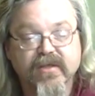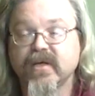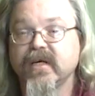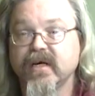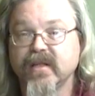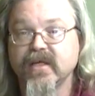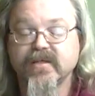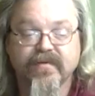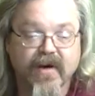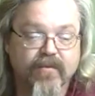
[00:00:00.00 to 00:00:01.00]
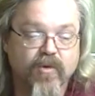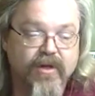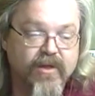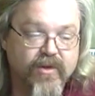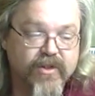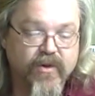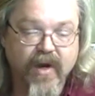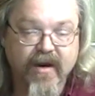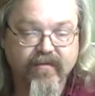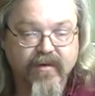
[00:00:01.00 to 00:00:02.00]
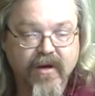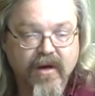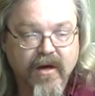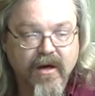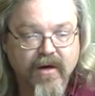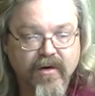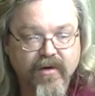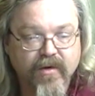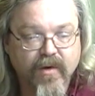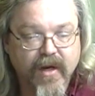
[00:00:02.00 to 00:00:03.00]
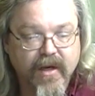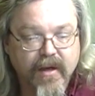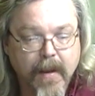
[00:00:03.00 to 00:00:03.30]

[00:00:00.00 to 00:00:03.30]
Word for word: and again that's 5.02 aft uh, earthquake.